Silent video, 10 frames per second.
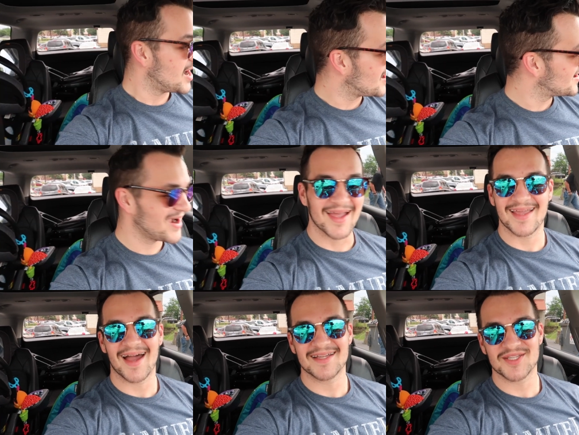All right,
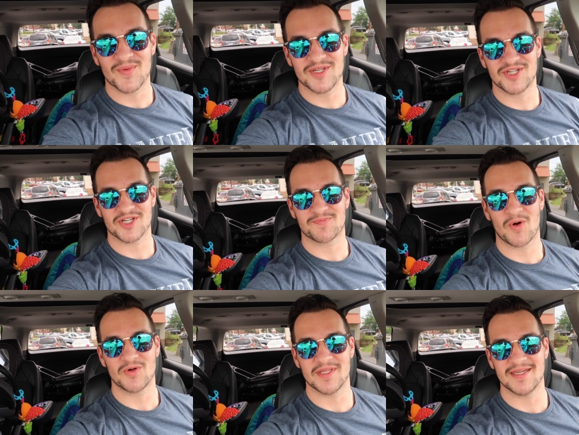guys, so we just
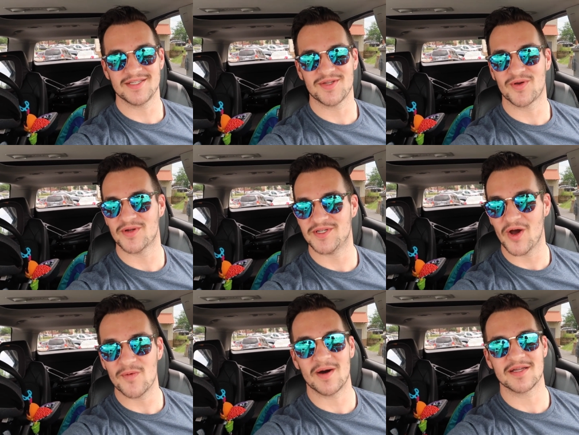pulled into
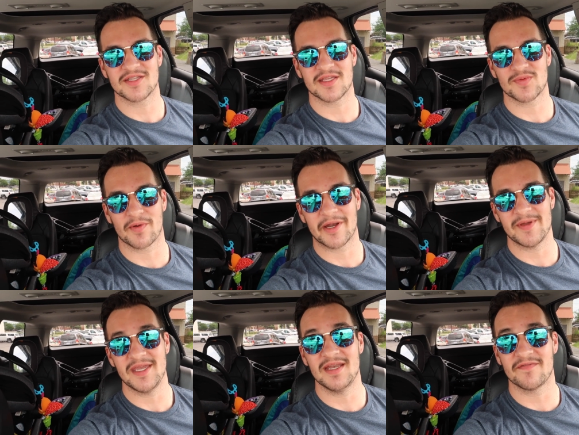Qdoba, so that's where we're gonna
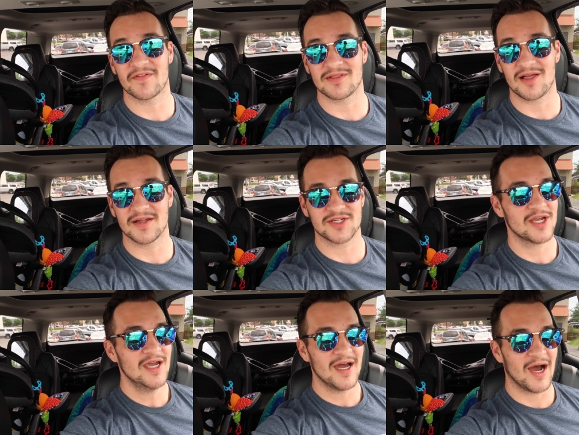be eating for lunch.
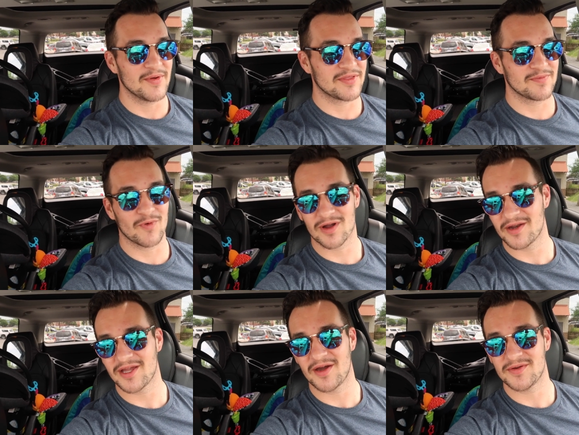Uh, we were
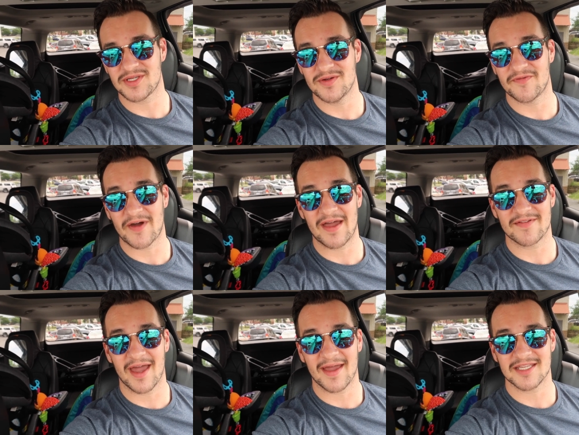gonna go to
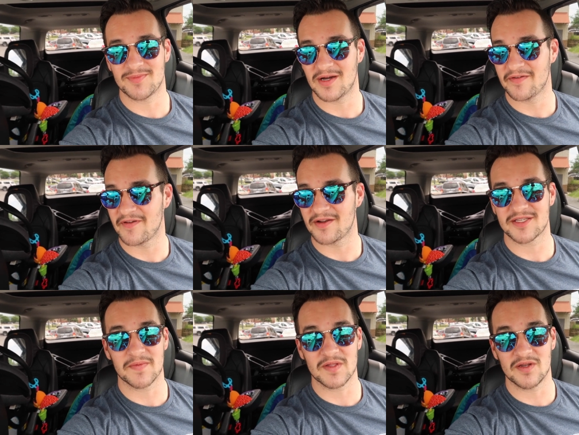Five Guys, but I figured
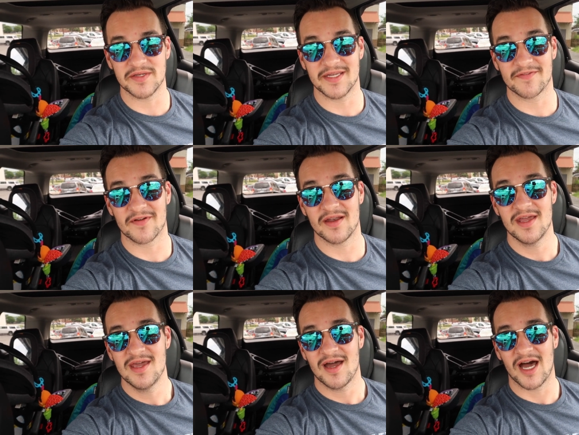something a little different.
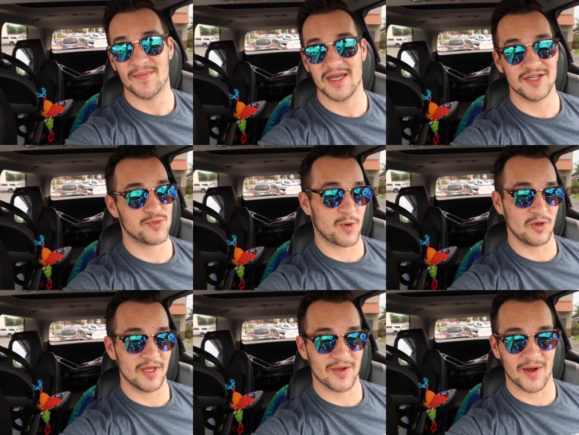I've uh, been eating
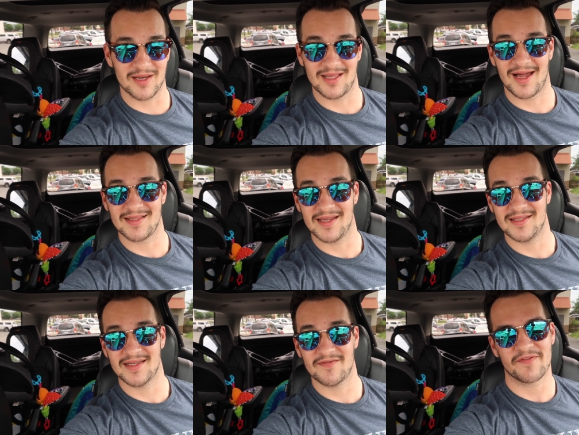Chipotle quite a lot
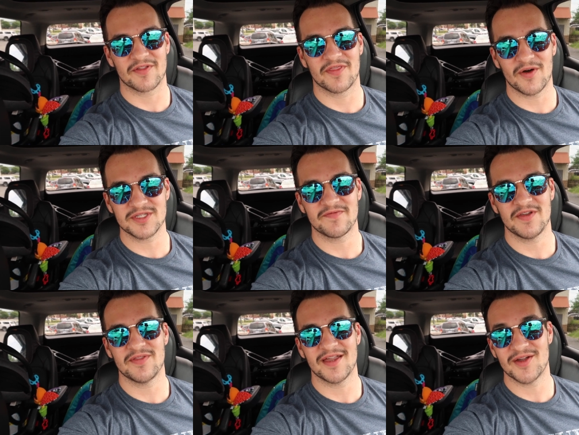lately, and for those of
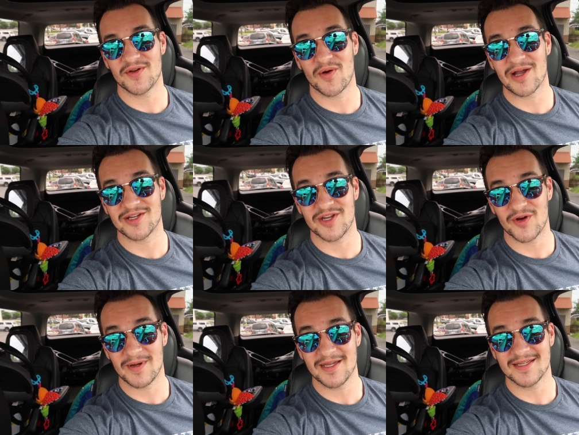you that don't know what
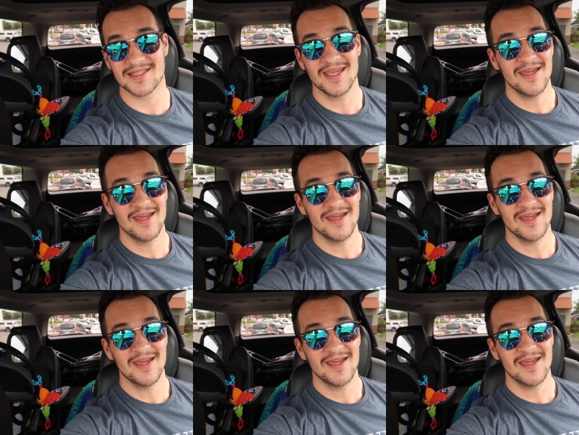Qdoba is,